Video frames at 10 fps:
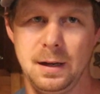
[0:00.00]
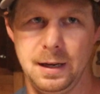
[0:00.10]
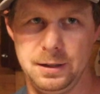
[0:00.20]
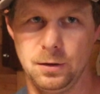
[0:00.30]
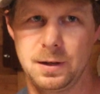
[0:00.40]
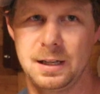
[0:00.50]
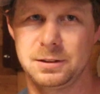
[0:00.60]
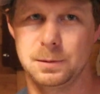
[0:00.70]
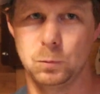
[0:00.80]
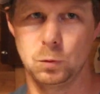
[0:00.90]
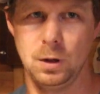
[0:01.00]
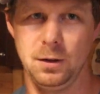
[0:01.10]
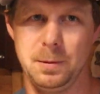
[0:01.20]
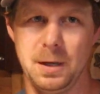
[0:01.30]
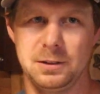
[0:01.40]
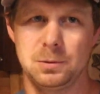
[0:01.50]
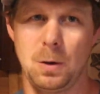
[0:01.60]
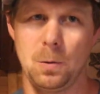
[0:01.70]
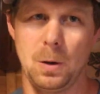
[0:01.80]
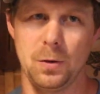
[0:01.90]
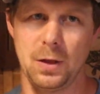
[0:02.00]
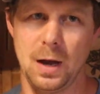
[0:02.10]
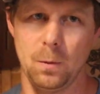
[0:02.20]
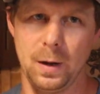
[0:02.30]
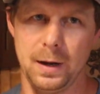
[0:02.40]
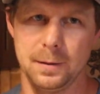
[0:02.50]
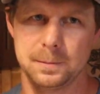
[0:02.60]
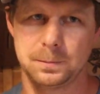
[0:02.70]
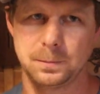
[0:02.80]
and you'll catch some really big smallmouth that way.